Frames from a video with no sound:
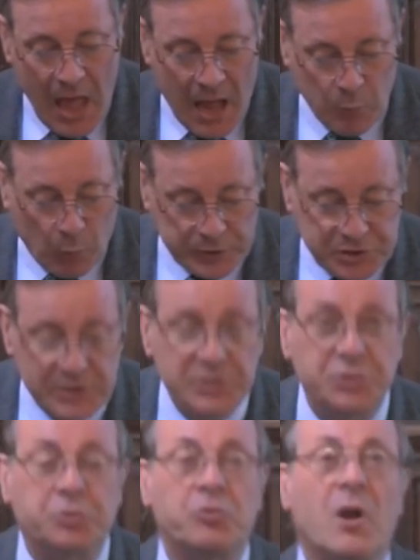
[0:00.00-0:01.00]
And what she
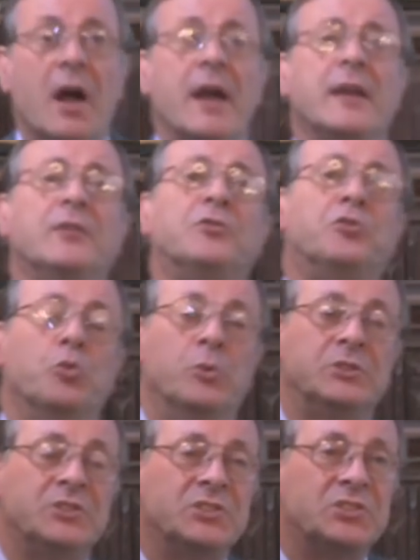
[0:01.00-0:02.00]
is trying to
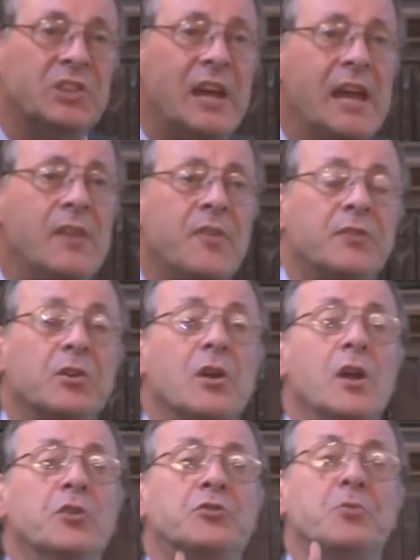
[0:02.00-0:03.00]
do is to say that
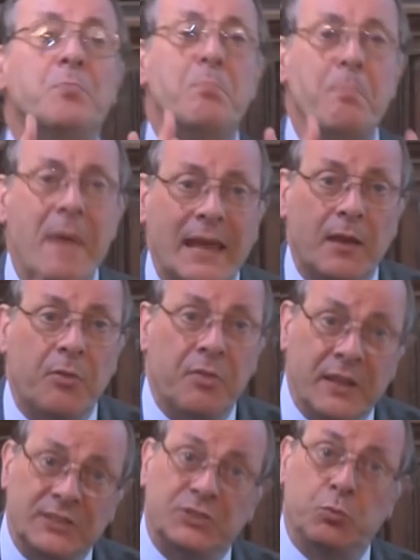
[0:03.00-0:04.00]
to make
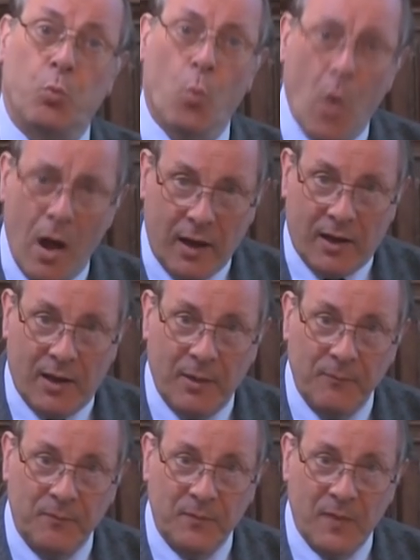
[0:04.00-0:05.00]
this
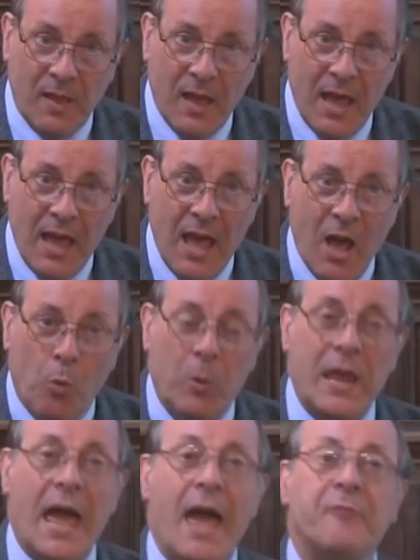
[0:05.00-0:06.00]
work,
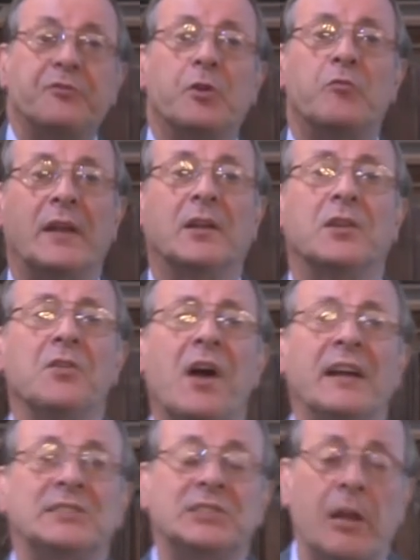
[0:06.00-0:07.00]
we have to
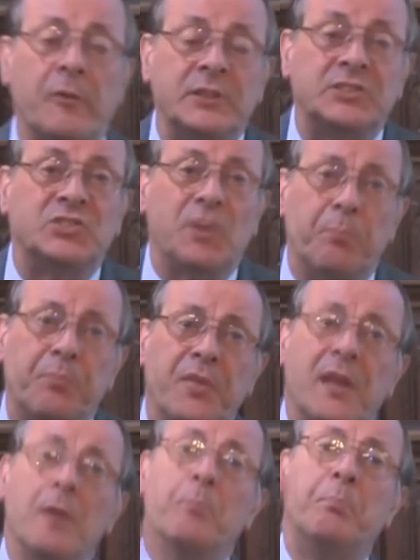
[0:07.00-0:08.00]
recognize there is
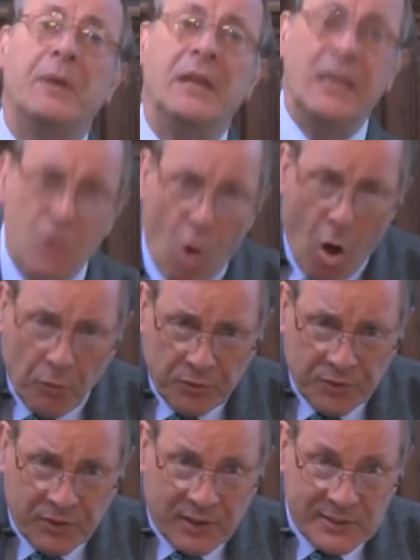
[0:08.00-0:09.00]
something
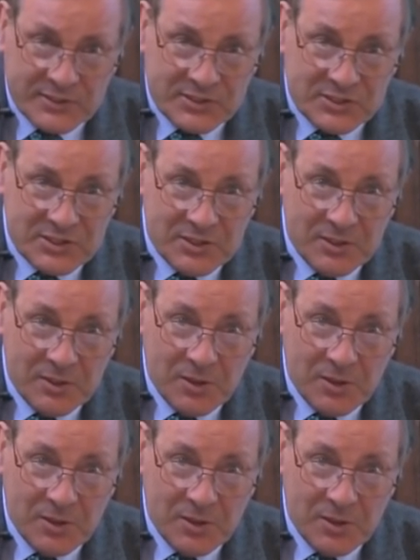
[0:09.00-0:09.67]
beyond us